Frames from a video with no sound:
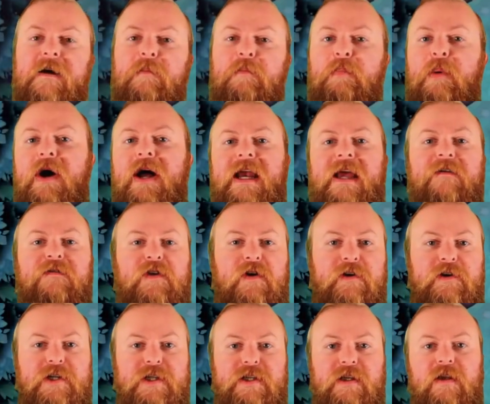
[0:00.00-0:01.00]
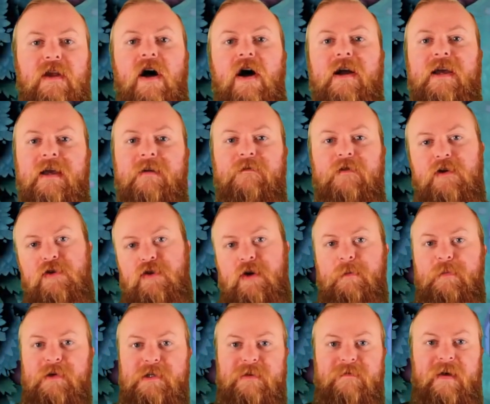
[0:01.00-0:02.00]
But if you're just locking for
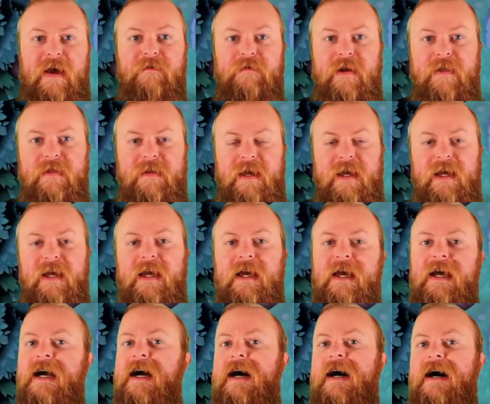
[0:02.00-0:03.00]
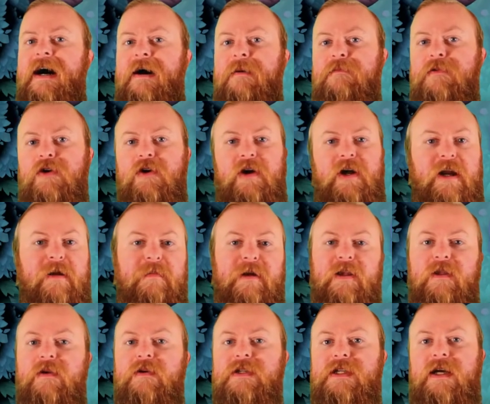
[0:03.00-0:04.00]
triples of everything, you're gonna
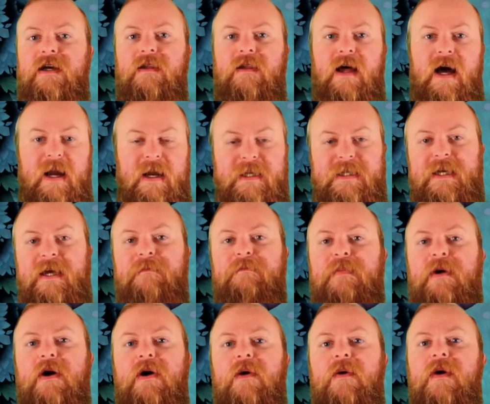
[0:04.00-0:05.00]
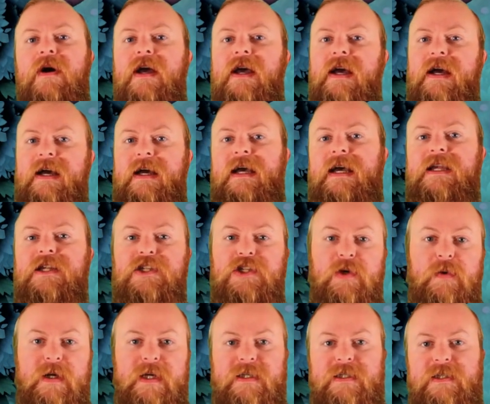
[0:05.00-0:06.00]
be losing a lot of tempo in
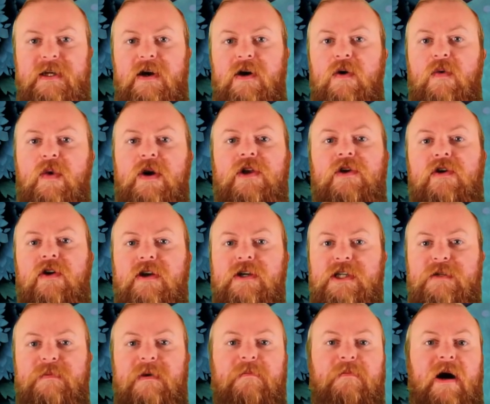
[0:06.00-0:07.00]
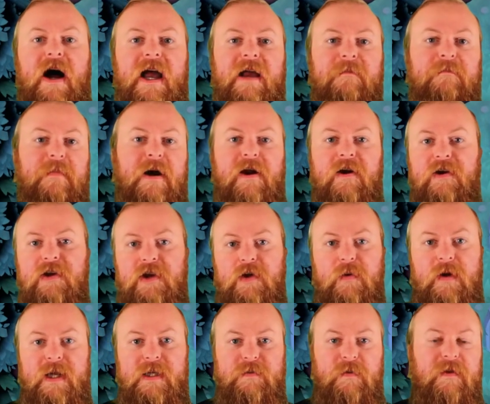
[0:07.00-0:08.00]
doing so when you could just be buying better
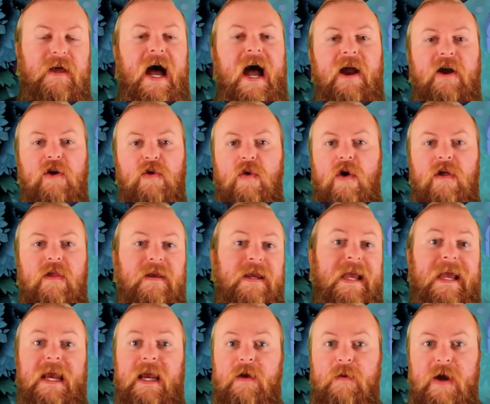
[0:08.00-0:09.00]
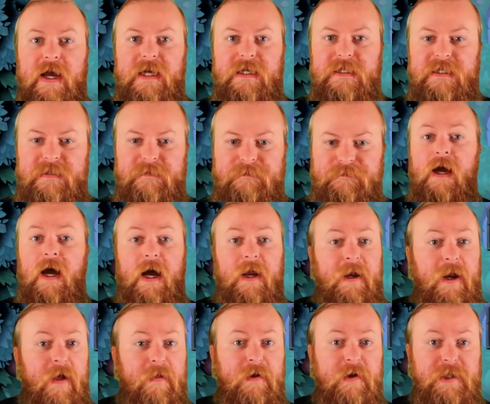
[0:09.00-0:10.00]
units with higher quality anyways.
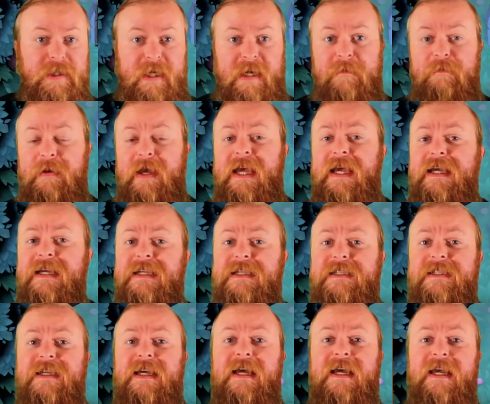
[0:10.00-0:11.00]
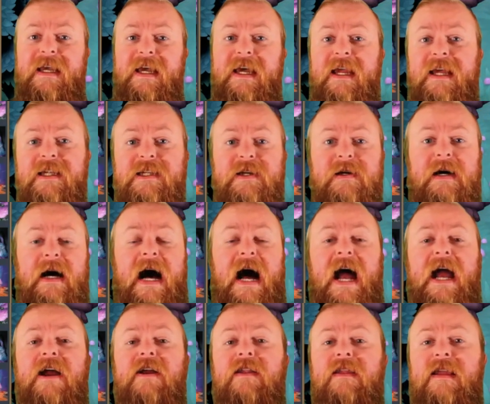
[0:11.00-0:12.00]
Another tip is getting to a
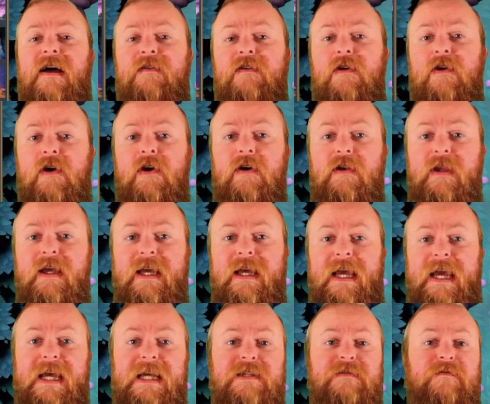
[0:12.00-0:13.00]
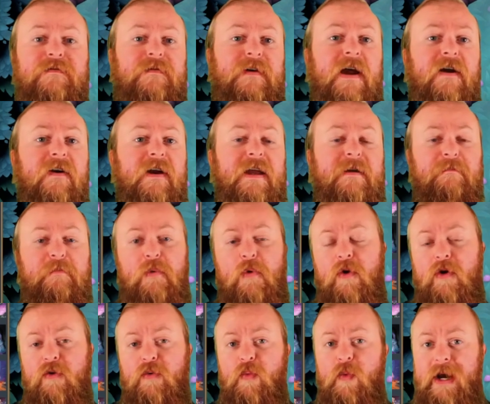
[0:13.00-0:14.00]
higher level early is very
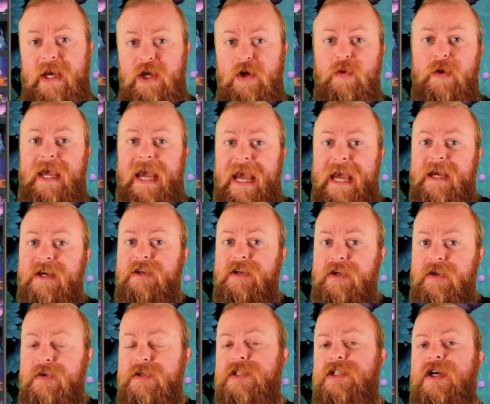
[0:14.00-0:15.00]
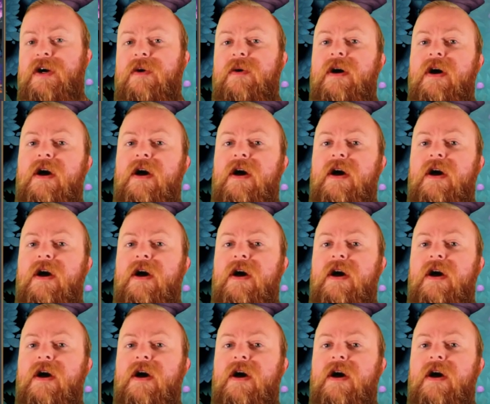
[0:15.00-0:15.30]
important when you can do so.